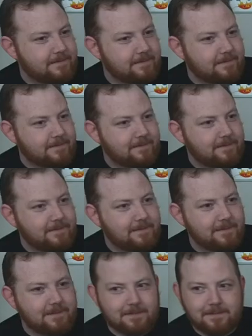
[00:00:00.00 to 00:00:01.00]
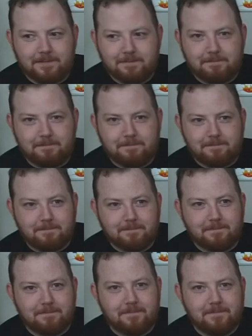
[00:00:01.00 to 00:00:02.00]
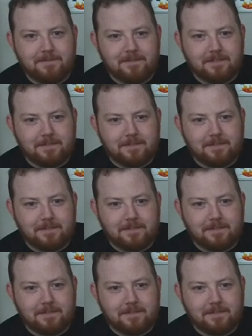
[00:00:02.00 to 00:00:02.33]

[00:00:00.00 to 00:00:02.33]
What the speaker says: [no speech]